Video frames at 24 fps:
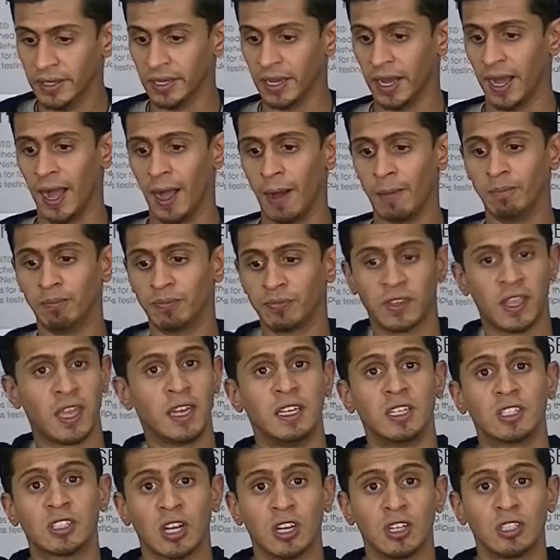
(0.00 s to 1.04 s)
Um,
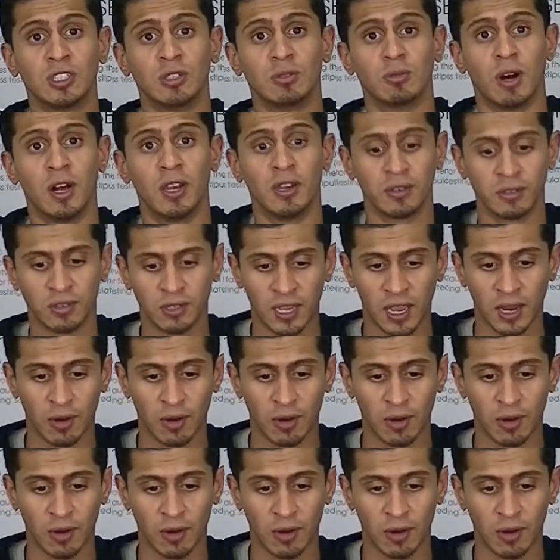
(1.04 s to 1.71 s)
any size you want,